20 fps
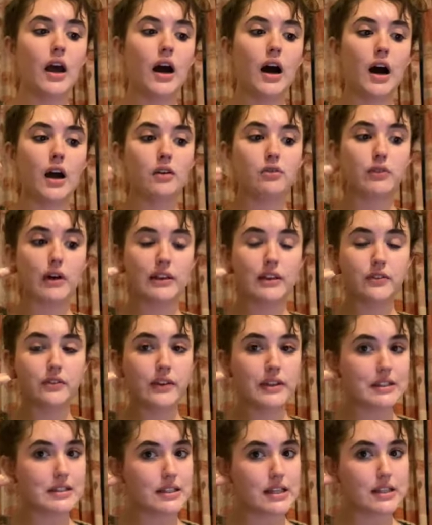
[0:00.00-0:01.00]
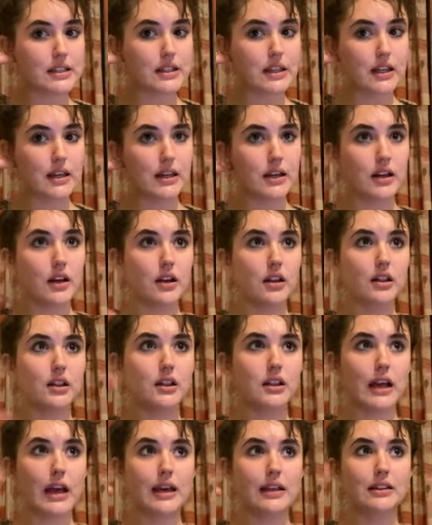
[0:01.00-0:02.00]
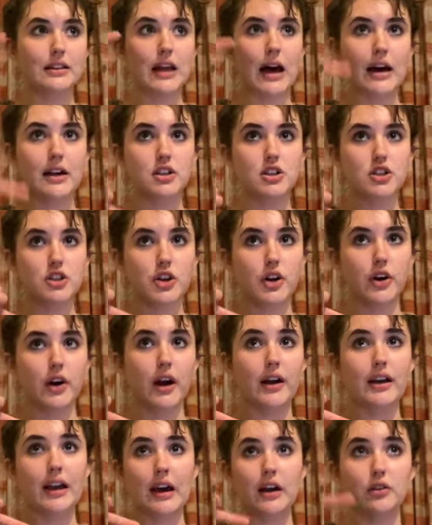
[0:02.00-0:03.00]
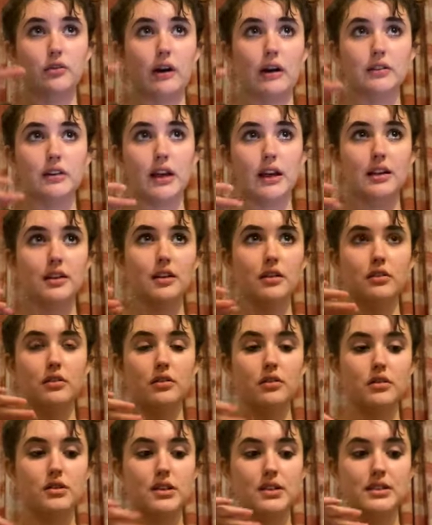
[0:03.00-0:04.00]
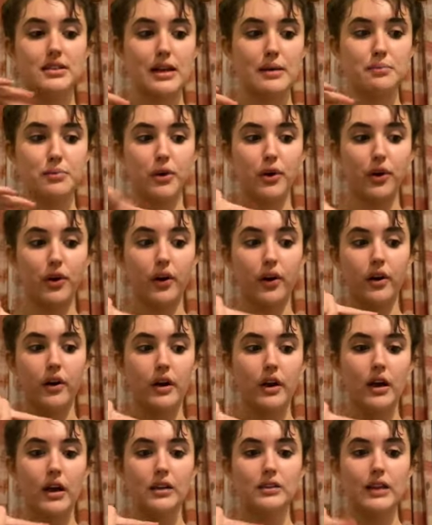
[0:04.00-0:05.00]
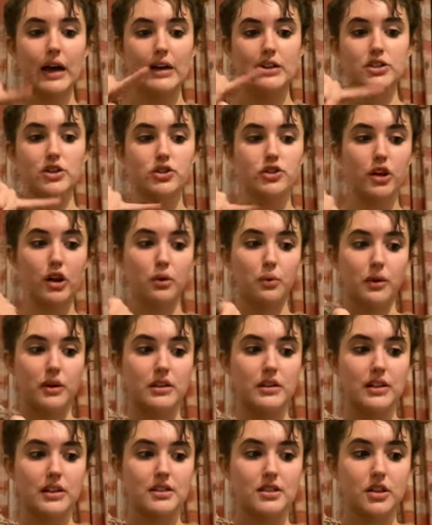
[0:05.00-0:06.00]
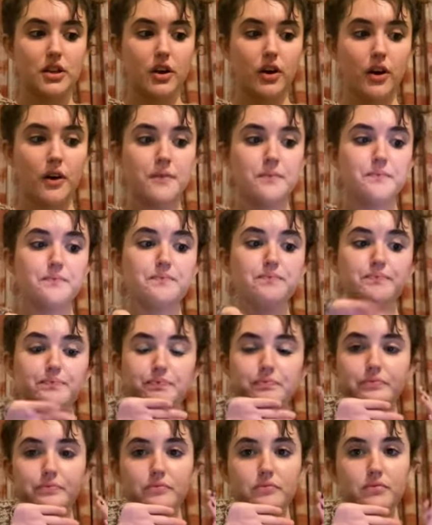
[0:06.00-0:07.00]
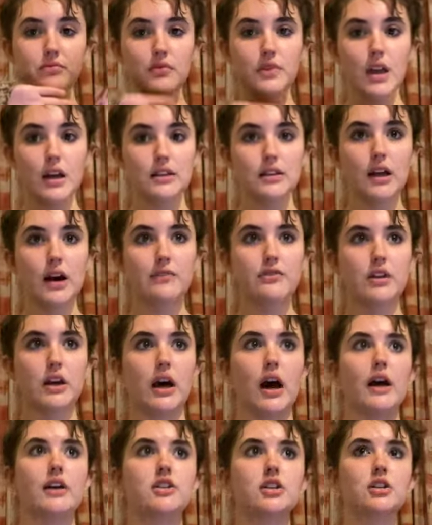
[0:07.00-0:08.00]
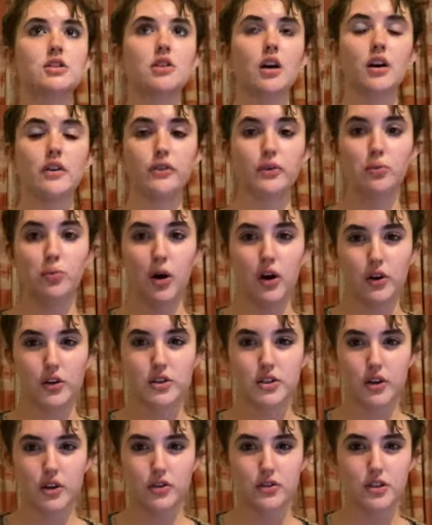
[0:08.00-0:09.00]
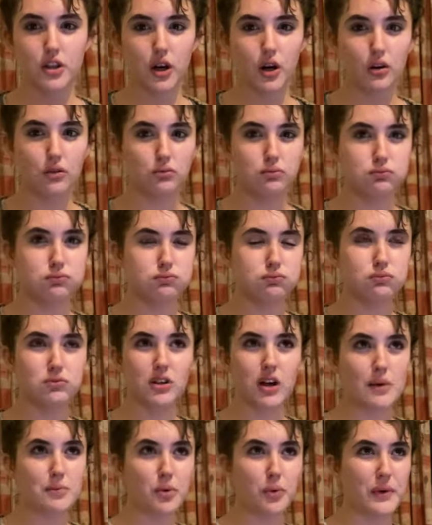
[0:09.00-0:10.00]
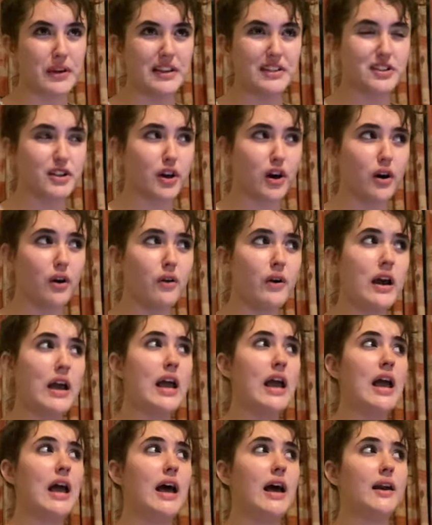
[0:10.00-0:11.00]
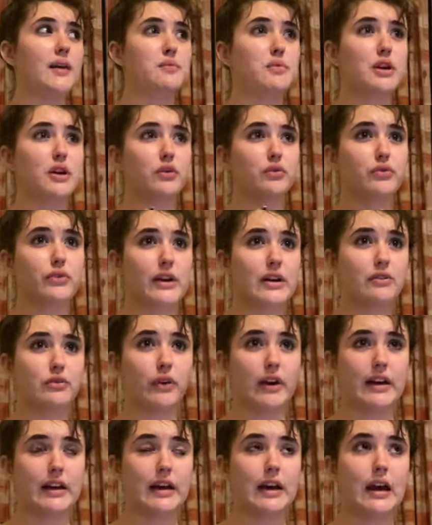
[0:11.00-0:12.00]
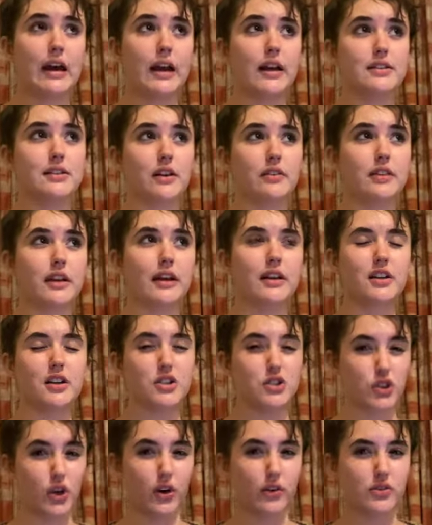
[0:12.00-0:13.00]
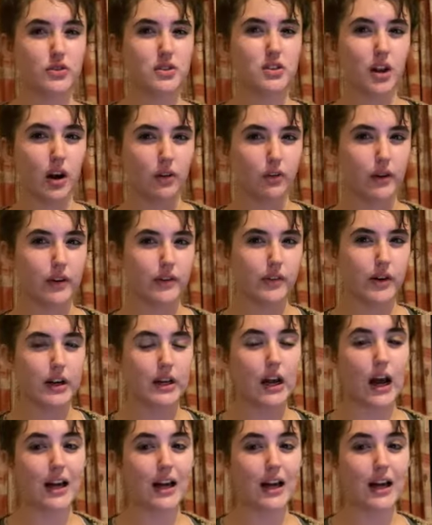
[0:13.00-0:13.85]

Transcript: I read the fifth season late last year, again, around like December last year, January this year. Loved it. I just got it from Waterstones a couple weeks ago, and I'm going to reread it because I think it deserves a reread.